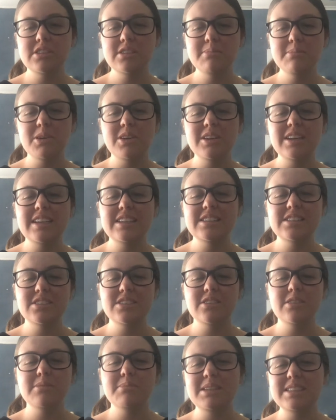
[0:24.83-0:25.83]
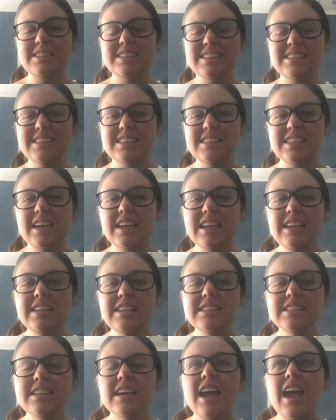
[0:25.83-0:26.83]
do modern history or business
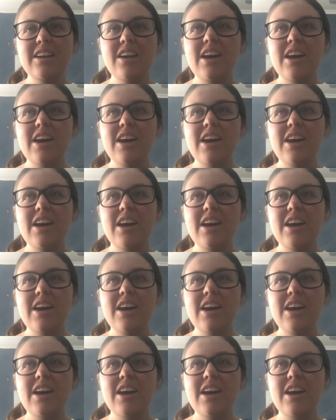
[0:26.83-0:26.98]
studies.